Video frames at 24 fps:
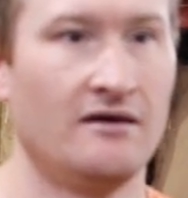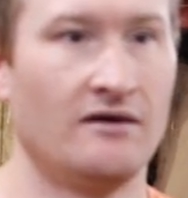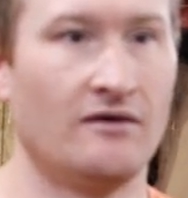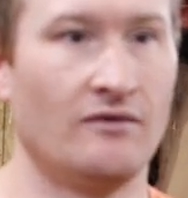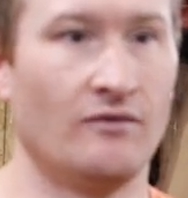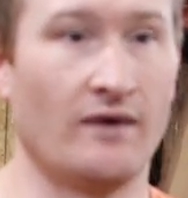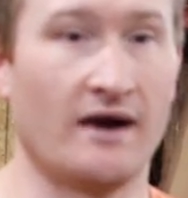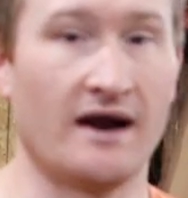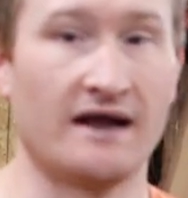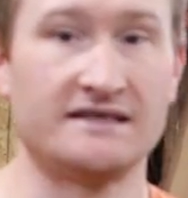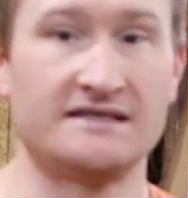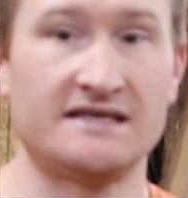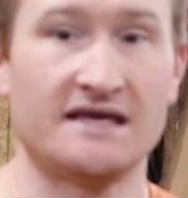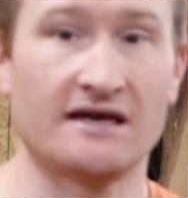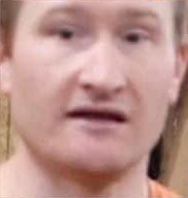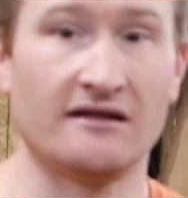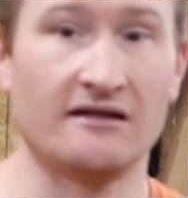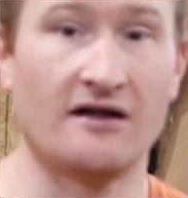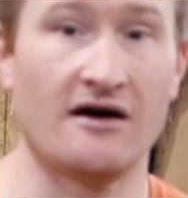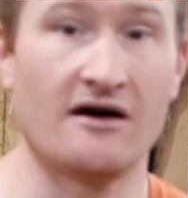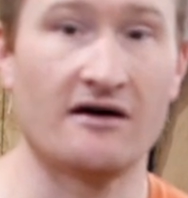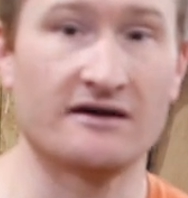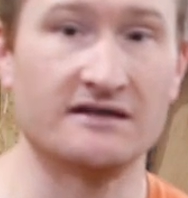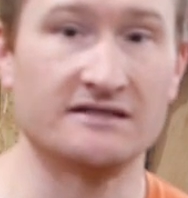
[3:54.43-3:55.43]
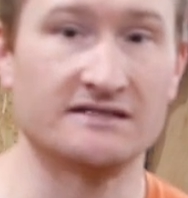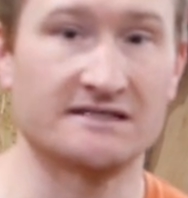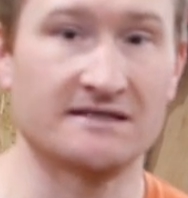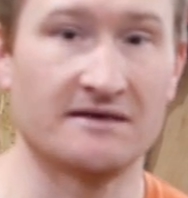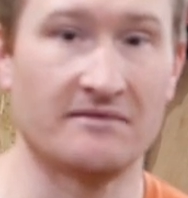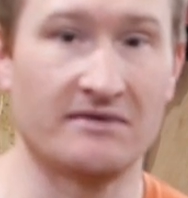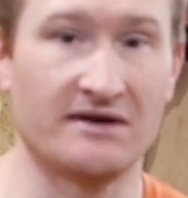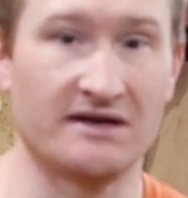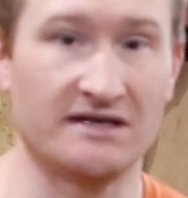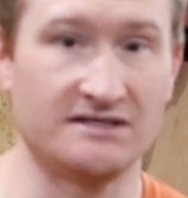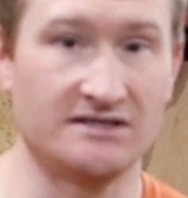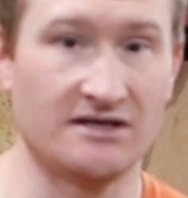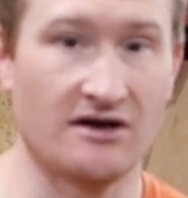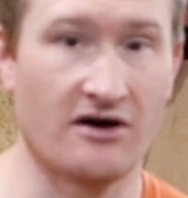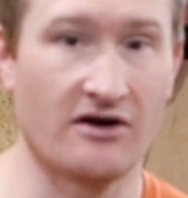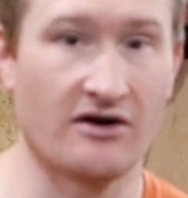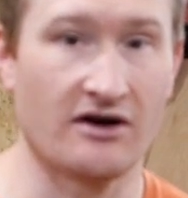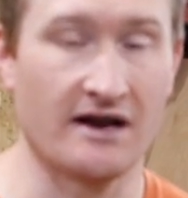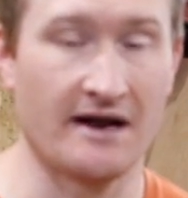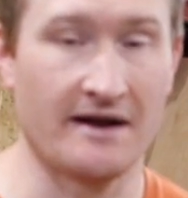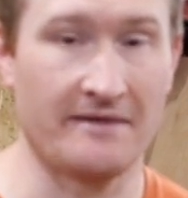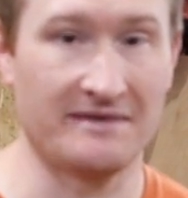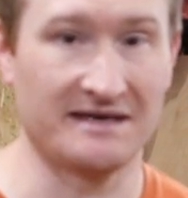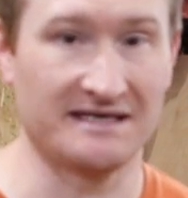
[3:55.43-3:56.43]
When I take a log in somebody's
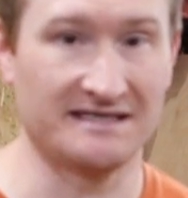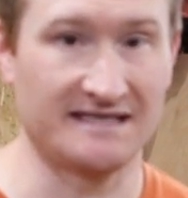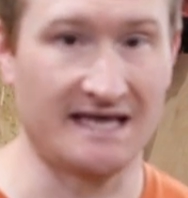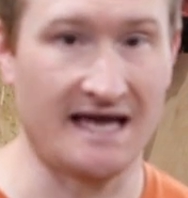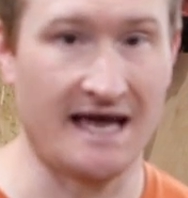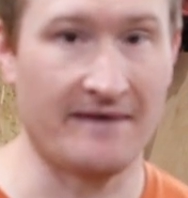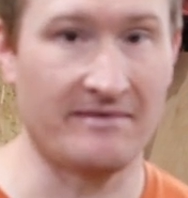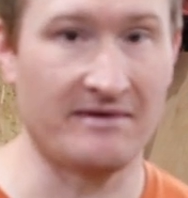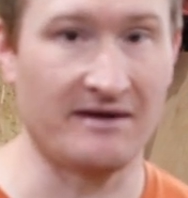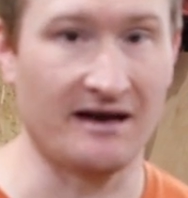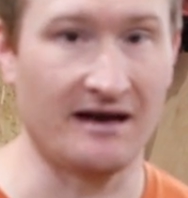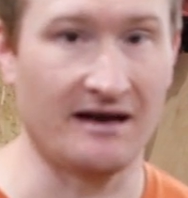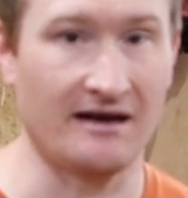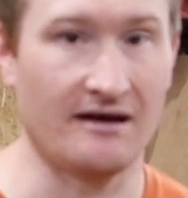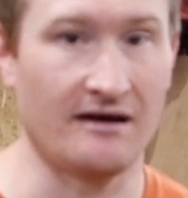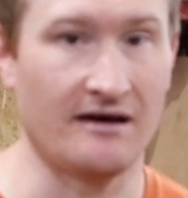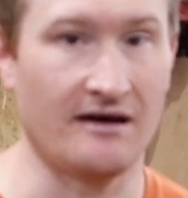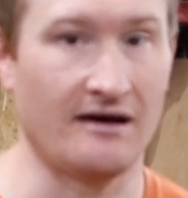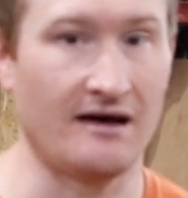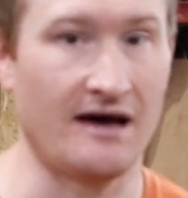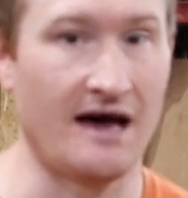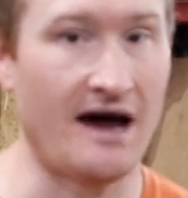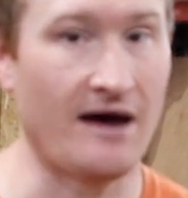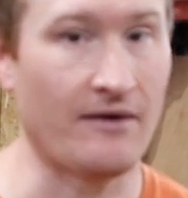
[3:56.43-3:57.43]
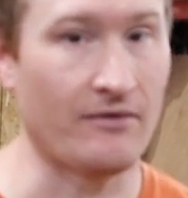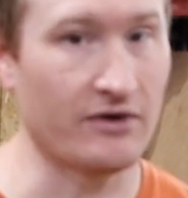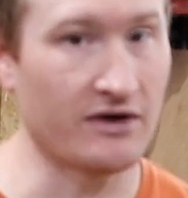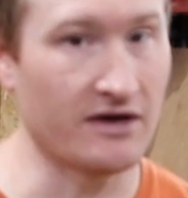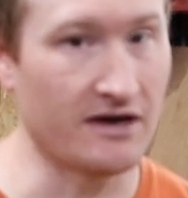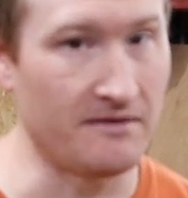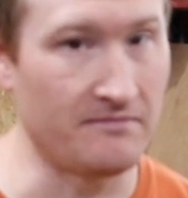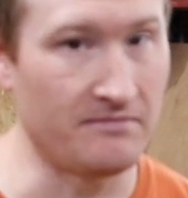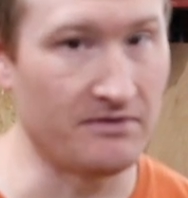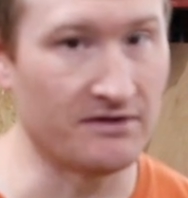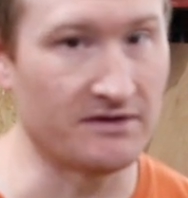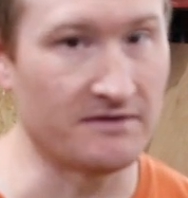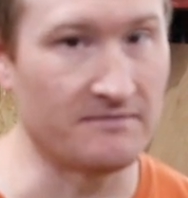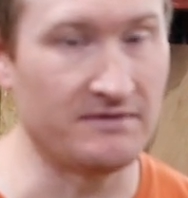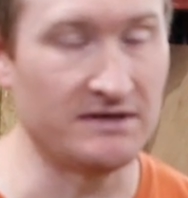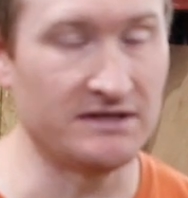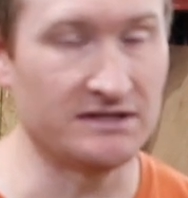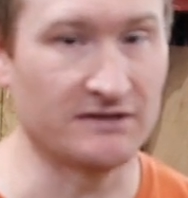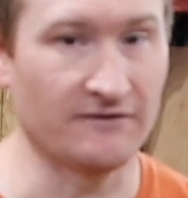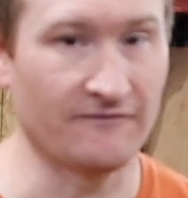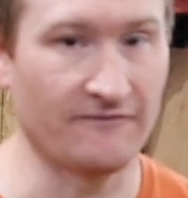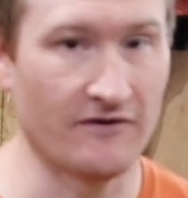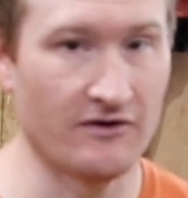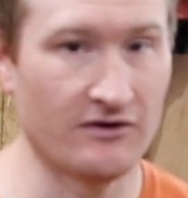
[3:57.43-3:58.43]
yard and I'm examining uh, how we're going to build a
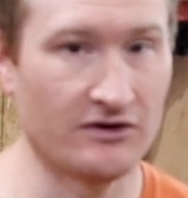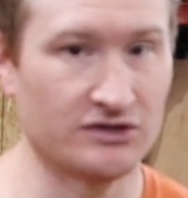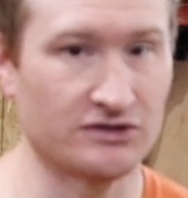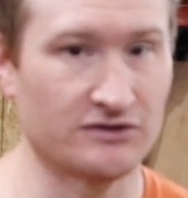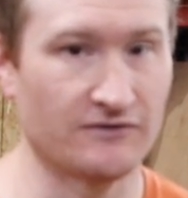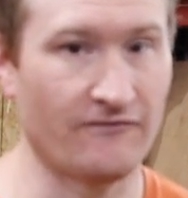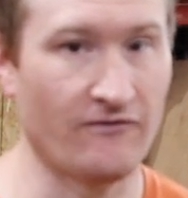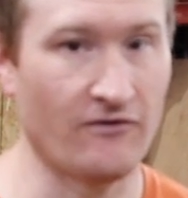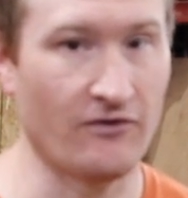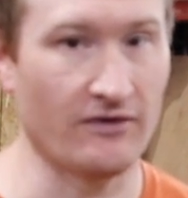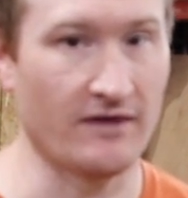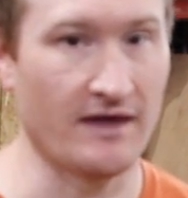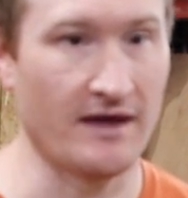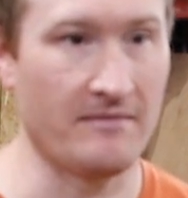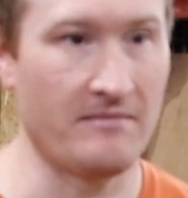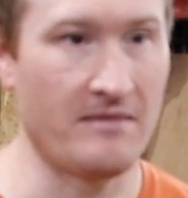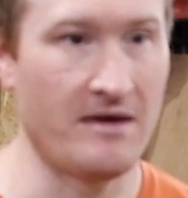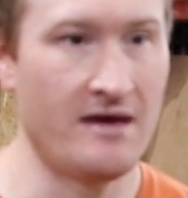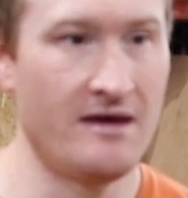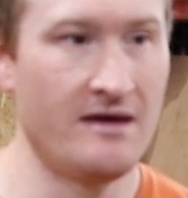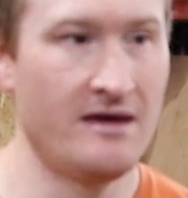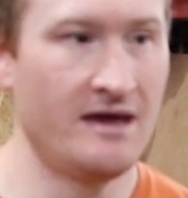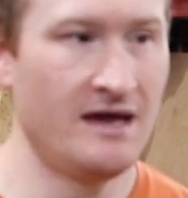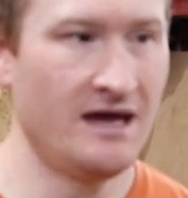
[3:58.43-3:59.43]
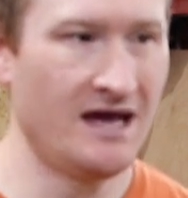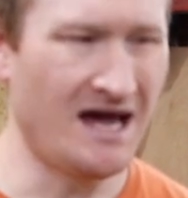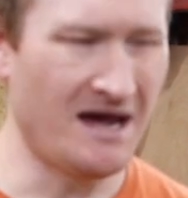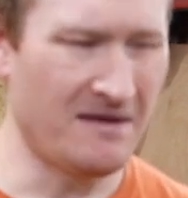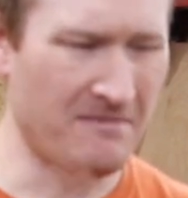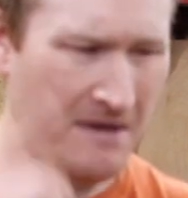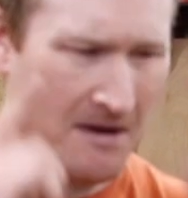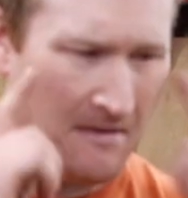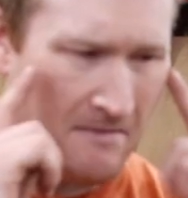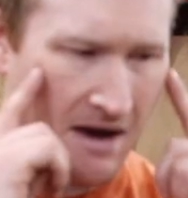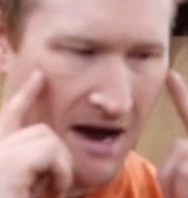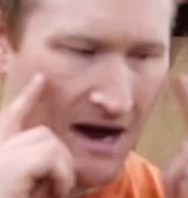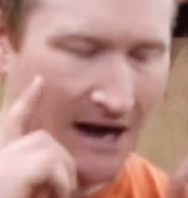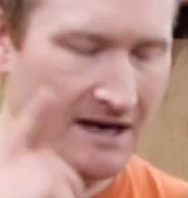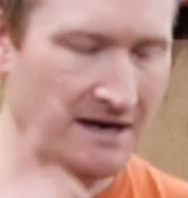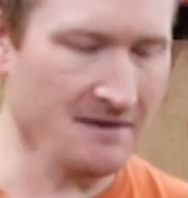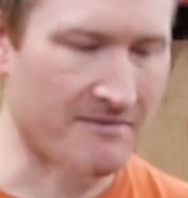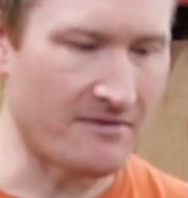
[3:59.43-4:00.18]
piece of furniture for them, in my mind